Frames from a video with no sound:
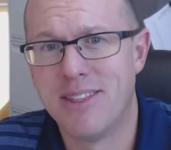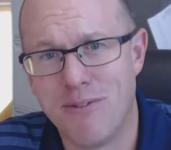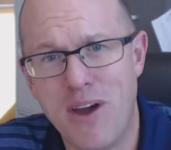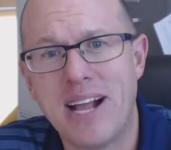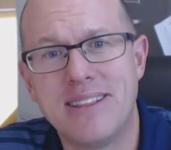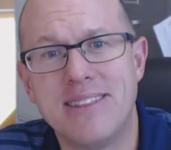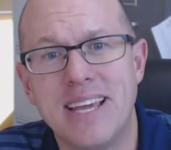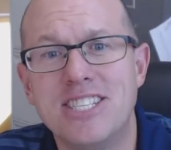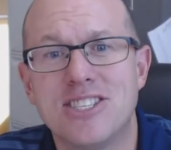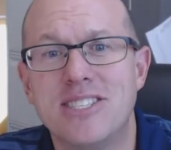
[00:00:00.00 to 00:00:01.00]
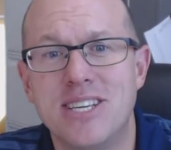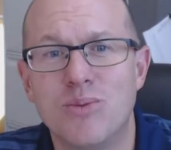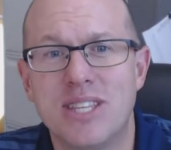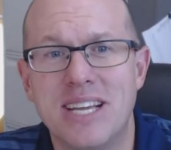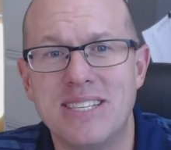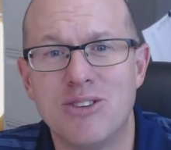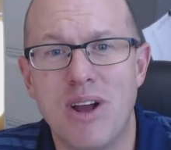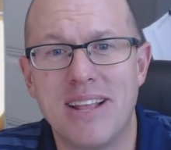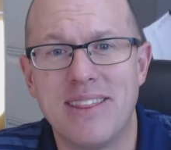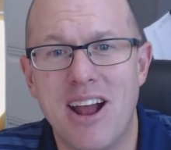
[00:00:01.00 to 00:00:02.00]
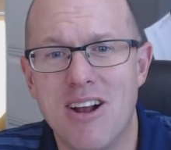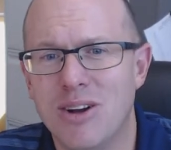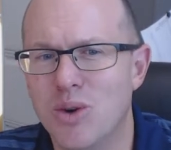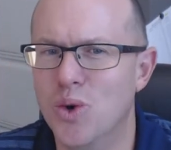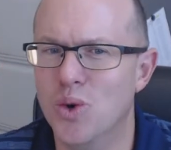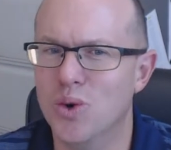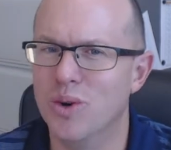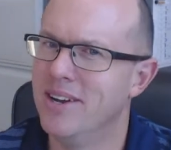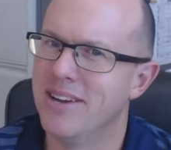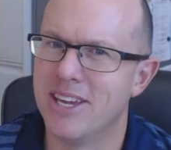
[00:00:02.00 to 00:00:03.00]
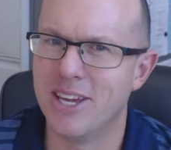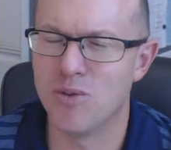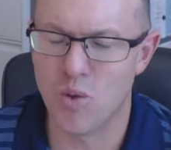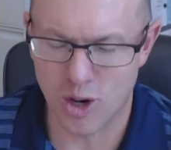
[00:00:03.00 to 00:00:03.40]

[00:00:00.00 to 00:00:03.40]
The fact that they just did what they did right there, ooh, even